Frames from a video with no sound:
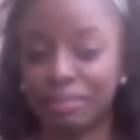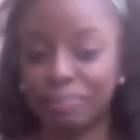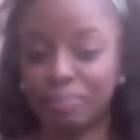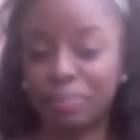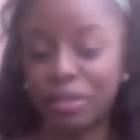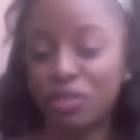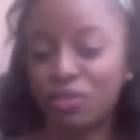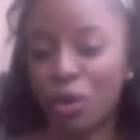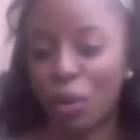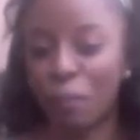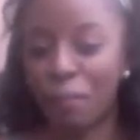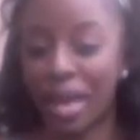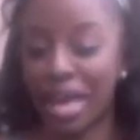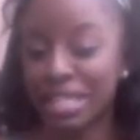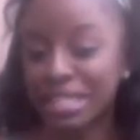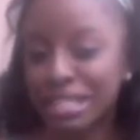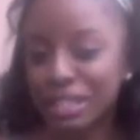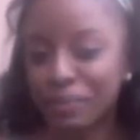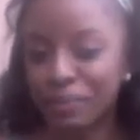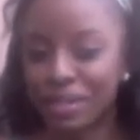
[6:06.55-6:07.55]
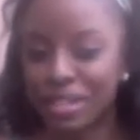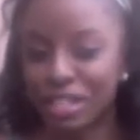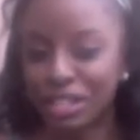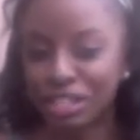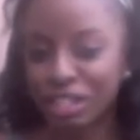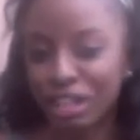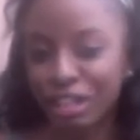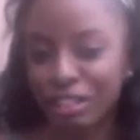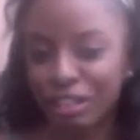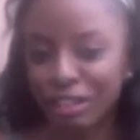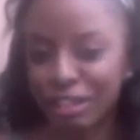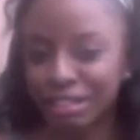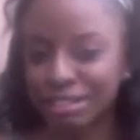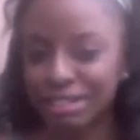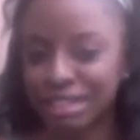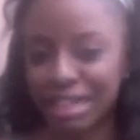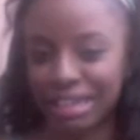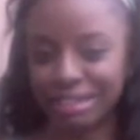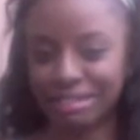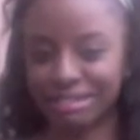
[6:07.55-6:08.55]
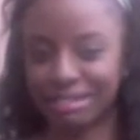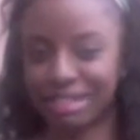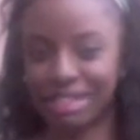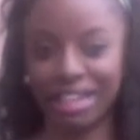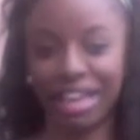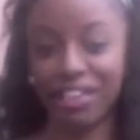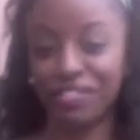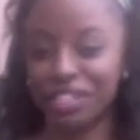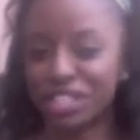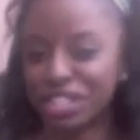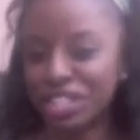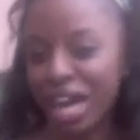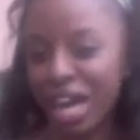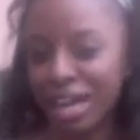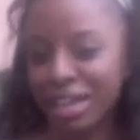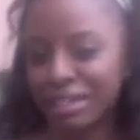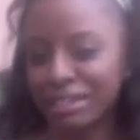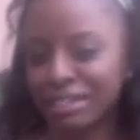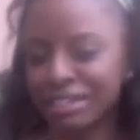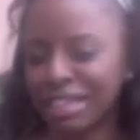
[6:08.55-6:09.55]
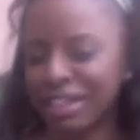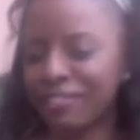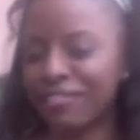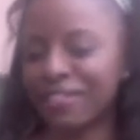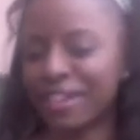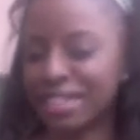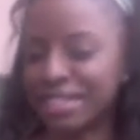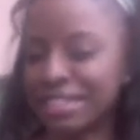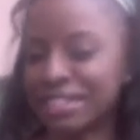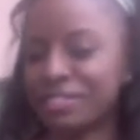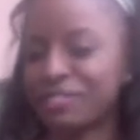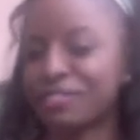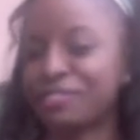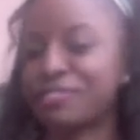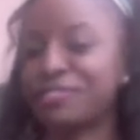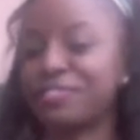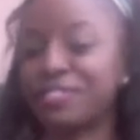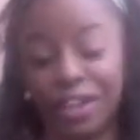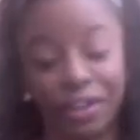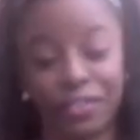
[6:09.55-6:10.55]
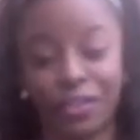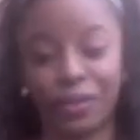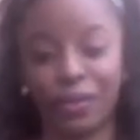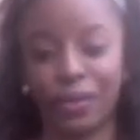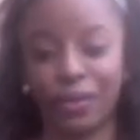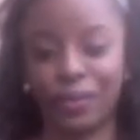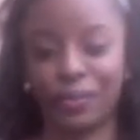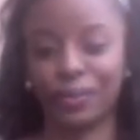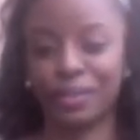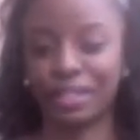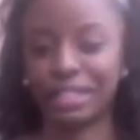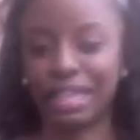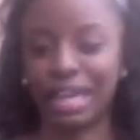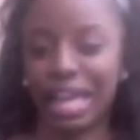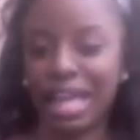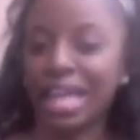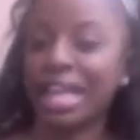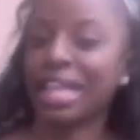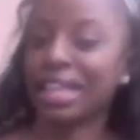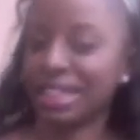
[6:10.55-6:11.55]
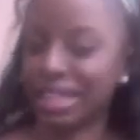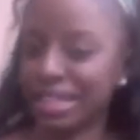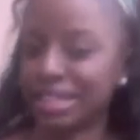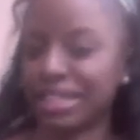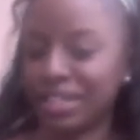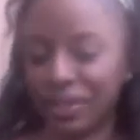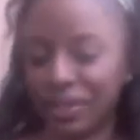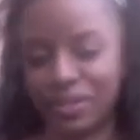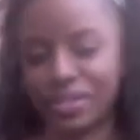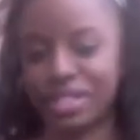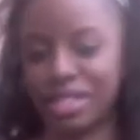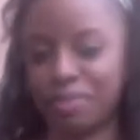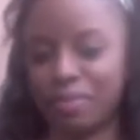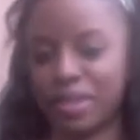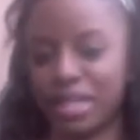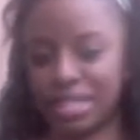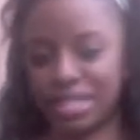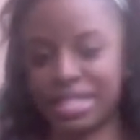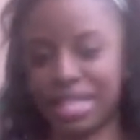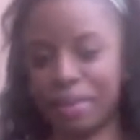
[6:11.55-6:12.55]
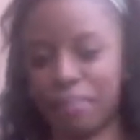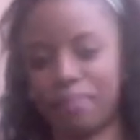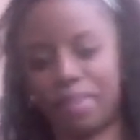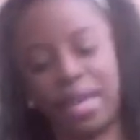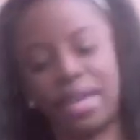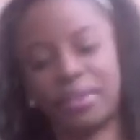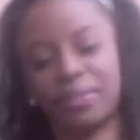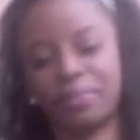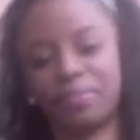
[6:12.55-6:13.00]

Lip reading: be romantic with each other and have a child. I find it very awkward that they don't sleep in the same bed.